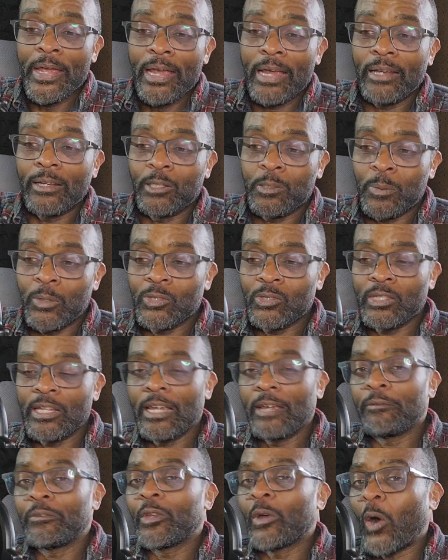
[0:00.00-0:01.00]
And especially
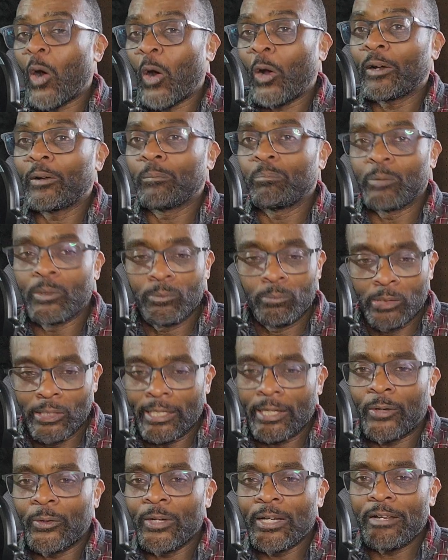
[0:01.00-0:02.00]
if there are
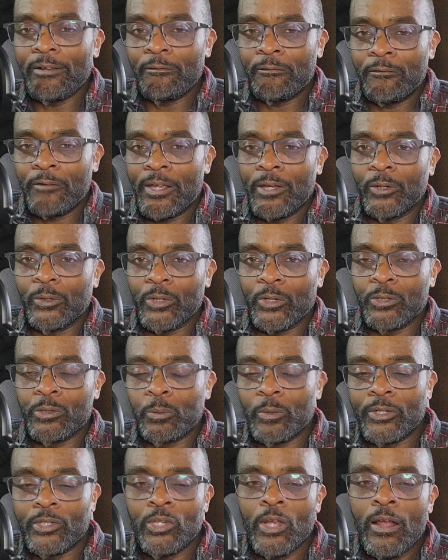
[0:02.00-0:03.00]
glaring failures,
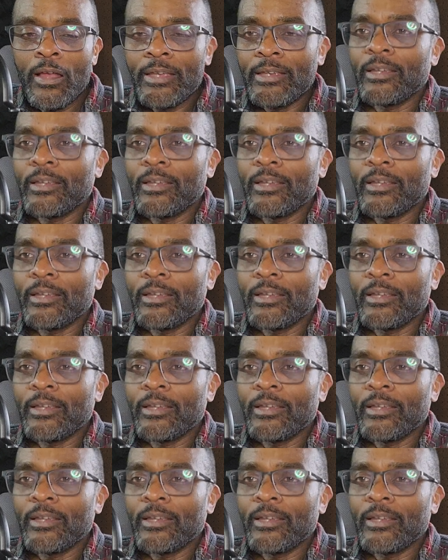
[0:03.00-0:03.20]
which,